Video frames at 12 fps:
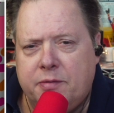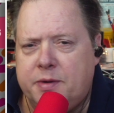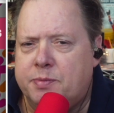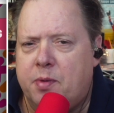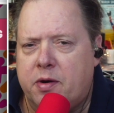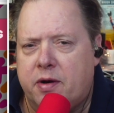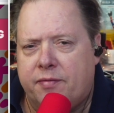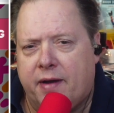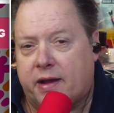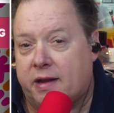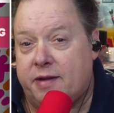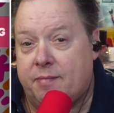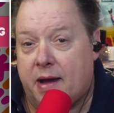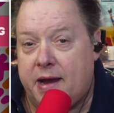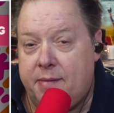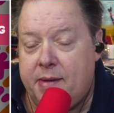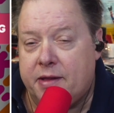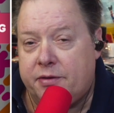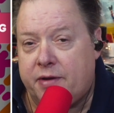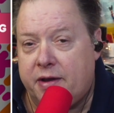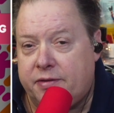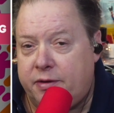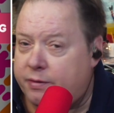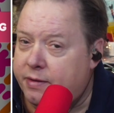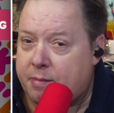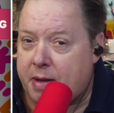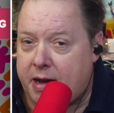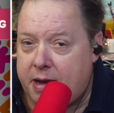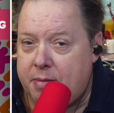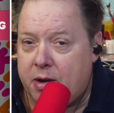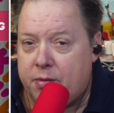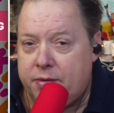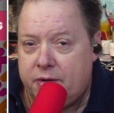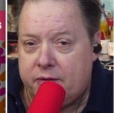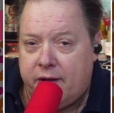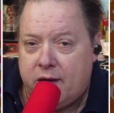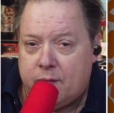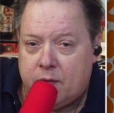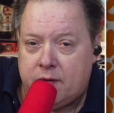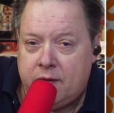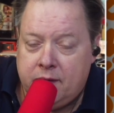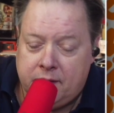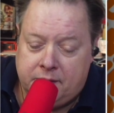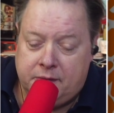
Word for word: it would be smarter if I could leave my email address and you send me an email when they're available